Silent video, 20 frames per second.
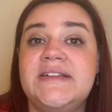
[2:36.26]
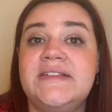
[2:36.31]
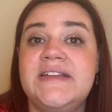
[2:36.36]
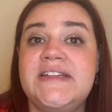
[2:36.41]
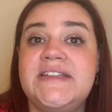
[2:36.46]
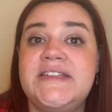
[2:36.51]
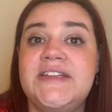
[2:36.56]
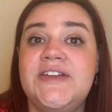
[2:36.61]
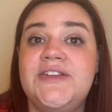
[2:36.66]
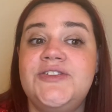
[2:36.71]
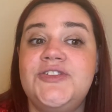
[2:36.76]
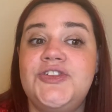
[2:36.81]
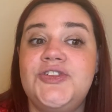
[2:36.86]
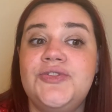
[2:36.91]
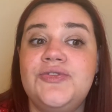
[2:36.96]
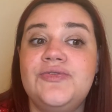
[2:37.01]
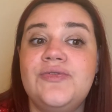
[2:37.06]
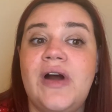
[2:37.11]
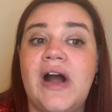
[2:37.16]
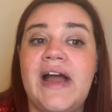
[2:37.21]
listen
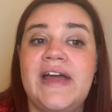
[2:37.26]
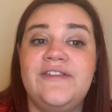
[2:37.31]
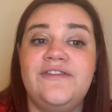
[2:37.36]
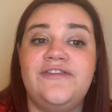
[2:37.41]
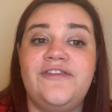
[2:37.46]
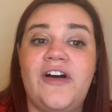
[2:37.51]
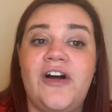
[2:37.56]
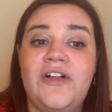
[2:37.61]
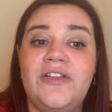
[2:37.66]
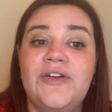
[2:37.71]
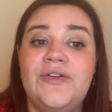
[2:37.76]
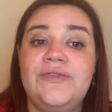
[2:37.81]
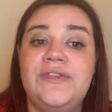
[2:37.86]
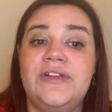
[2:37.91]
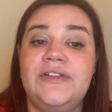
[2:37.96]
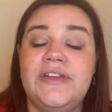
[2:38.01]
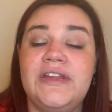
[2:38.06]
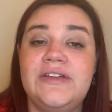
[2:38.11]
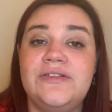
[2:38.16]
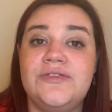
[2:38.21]
to and follow the
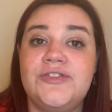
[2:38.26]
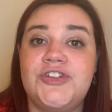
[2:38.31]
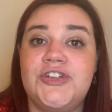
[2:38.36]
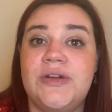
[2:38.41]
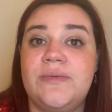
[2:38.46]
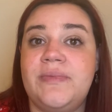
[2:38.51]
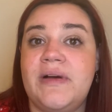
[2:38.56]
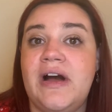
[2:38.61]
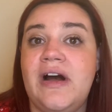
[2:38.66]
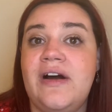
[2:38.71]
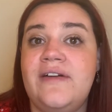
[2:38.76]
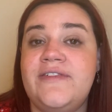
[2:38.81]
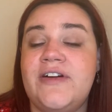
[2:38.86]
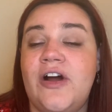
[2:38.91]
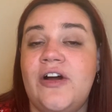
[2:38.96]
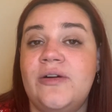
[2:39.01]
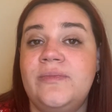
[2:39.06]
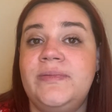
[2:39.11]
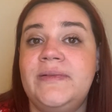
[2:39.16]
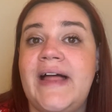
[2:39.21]
leadership of
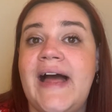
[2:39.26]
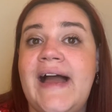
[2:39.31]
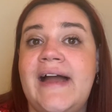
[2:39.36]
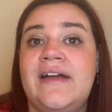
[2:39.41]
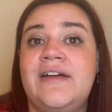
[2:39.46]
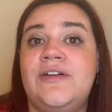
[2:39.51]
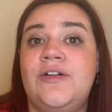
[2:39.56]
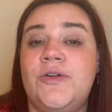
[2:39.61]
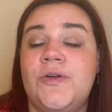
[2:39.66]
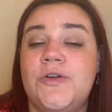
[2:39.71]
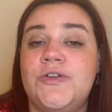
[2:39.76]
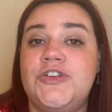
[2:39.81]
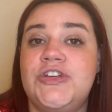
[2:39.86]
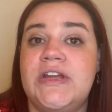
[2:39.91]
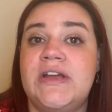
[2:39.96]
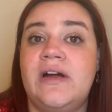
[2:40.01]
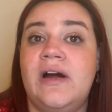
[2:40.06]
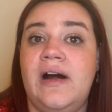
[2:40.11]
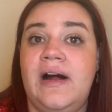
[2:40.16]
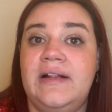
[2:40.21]
our black clergy
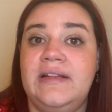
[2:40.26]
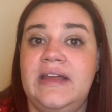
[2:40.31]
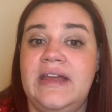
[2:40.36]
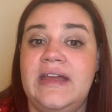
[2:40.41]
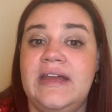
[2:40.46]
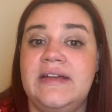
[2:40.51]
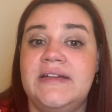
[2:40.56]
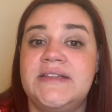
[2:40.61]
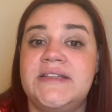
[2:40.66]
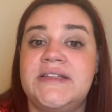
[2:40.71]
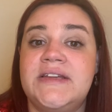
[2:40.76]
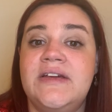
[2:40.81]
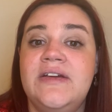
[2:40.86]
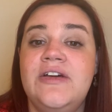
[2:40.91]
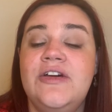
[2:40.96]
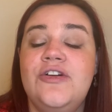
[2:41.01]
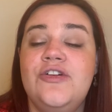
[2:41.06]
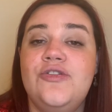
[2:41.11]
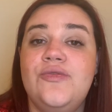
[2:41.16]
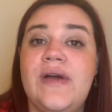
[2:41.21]
colleagues
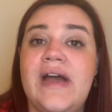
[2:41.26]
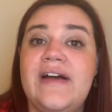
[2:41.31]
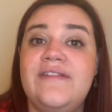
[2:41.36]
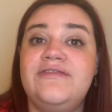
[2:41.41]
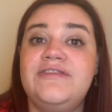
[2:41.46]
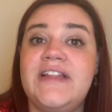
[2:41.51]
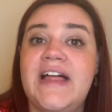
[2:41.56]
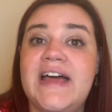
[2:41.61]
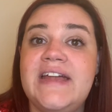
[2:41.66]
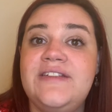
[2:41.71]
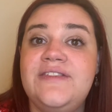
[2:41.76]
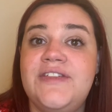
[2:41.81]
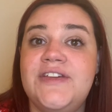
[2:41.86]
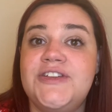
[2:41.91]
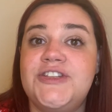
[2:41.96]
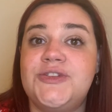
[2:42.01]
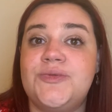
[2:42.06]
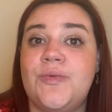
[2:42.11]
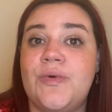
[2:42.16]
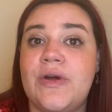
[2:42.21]
who have led
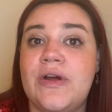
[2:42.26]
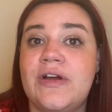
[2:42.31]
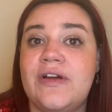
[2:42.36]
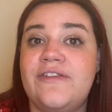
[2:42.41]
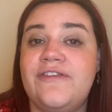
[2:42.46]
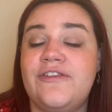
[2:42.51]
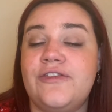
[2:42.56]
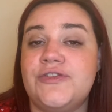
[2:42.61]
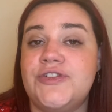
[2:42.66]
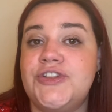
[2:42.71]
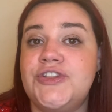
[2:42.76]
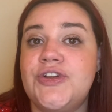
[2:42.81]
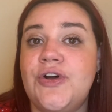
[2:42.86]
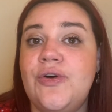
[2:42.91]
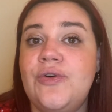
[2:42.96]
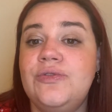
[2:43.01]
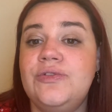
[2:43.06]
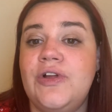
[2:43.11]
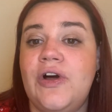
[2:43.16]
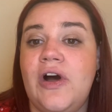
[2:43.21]
this work for so
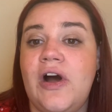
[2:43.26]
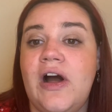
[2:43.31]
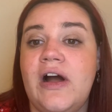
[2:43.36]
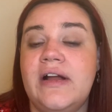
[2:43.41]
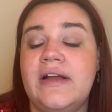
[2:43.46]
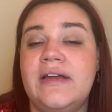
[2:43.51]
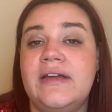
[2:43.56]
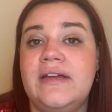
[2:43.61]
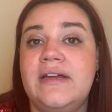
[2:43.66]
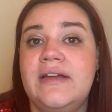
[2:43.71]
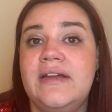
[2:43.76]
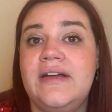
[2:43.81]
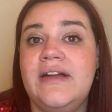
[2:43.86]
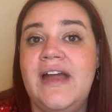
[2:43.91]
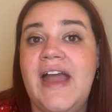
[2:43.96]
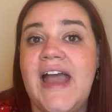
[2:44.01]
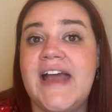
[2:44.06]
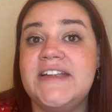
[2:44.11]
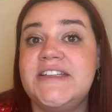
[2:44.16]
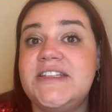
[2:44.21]
long
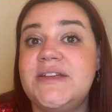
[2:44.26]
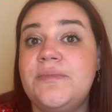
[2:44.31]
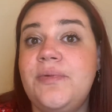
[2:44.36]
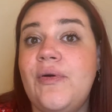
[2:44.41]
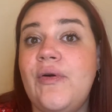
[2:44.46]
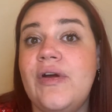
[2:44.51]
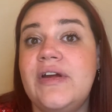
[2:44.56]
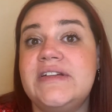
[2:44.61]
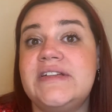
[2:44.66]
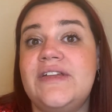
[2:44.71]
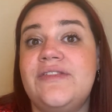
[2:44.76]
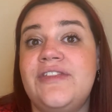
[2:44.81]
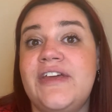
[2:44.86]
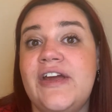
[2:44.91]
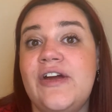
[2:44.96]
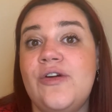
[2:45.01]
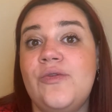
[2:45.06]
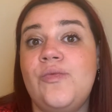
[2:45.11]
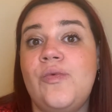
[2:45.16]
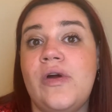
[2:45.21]
and support
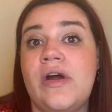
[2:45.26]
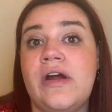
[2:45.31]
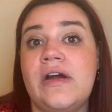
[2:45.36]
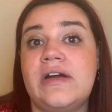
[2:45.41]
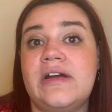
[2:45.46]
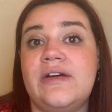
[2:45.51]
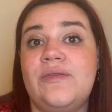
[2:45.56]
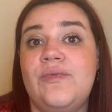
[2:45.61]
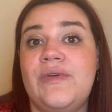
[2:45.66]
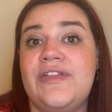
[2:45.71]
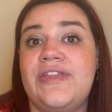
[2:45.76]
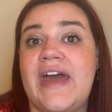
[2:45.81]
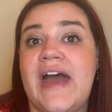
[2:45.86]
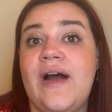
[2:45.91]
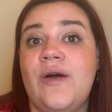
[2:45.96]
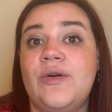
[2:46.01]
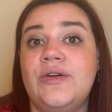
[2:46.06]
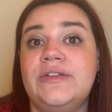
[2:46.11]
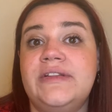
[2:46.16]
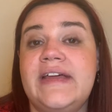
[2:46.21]
their work with
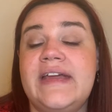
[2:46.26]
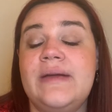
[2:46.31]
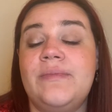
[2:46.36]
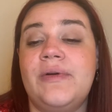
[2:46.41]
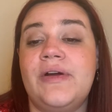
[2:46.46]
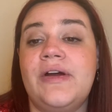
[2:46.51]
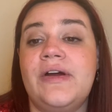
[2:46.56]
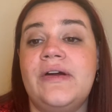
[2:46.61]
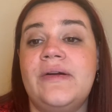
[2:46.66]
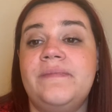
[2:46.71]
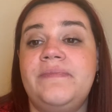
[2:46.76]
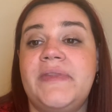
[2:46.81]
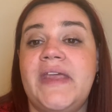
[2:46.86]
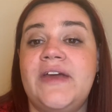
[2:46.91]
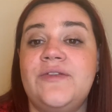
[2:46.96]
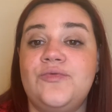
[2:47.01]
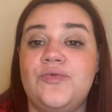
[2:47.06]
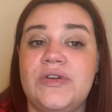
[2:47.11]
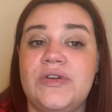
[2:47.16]
our labor and